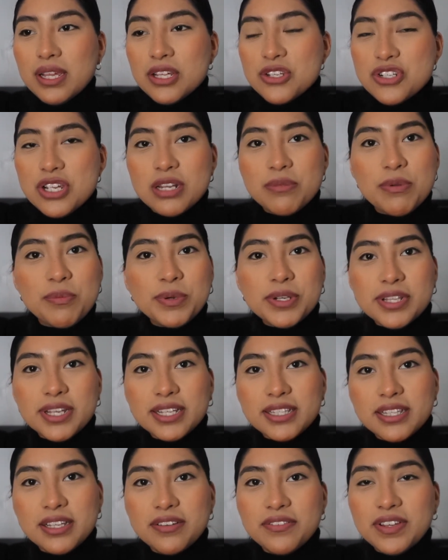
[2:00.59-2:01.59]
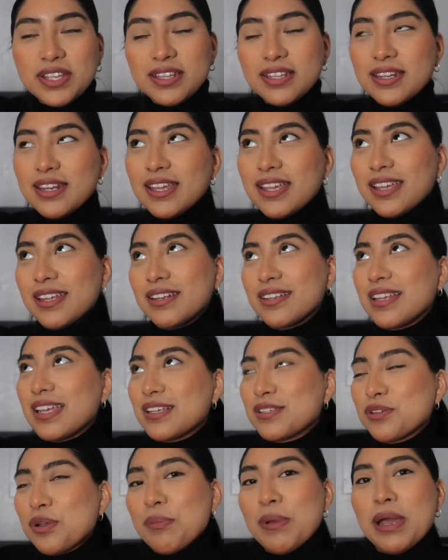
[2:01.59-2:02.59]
trying to be productive, and then I end like so